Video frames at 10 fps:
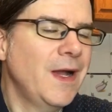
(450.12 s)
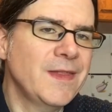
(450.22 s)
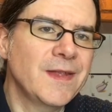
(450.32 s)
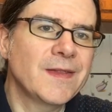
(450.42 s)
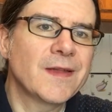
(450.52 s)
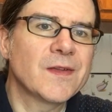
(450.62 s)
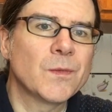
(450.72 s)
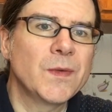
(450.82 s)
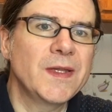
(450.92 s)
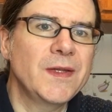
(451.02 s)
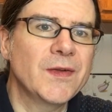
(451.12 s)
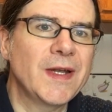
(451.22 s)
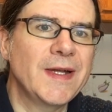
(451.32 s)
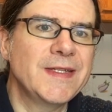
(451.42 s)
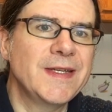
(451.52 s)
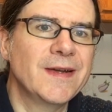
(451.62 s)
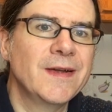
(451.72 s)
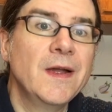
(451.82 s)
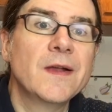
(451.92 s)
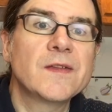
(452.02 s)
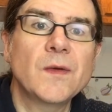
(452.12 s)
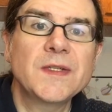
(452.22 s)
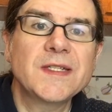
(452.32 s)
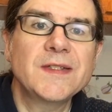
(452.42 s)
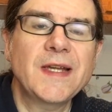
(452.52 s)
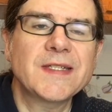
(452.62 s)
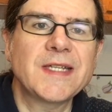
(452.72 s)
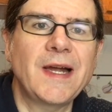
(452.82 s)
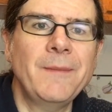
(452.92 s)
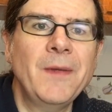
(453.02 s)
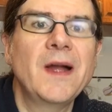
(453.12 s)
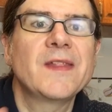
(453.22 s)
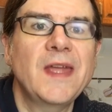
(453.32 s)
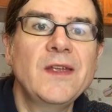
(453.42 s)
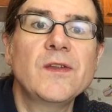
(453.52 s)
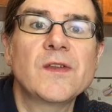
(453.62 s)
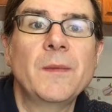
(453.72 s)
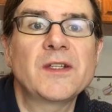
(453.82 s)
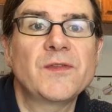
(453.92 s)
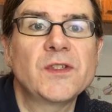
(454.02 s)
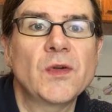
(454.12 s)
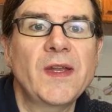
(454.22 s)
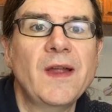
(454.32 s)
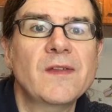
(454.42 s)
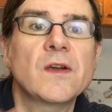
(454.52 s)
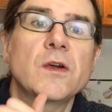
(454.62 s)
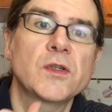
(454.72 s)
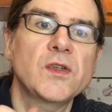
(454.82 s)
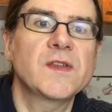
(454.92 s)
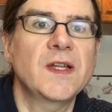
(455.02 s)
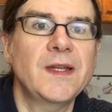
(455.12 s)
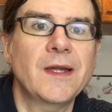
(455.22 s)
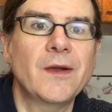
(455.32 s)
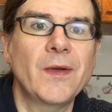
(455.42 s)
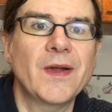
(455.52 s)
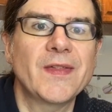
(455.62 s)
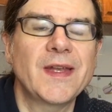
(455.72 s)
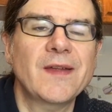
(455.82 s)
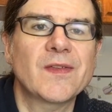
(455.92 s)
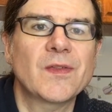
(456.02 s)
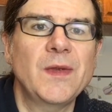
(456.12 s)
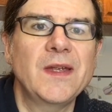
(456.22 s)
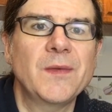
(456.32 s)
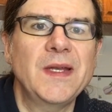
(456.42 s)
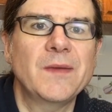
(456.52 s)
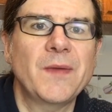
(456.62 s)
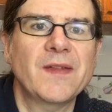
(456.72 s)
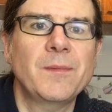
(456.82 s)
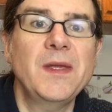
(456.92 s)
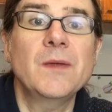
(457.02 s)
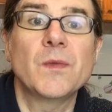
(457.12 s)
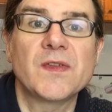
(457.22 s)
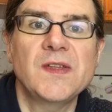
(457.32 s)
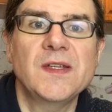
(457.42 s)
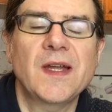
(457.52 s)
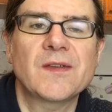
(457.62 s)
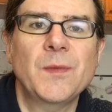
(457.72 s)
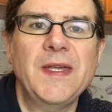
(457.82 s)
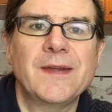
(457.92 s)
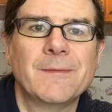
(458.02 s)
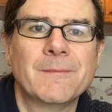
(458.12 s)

I think that's a really good idea. So until next time, thank you so much for joining us. Herschel's going to get going on the next 3-ingredient recipe, and we'll see you next week.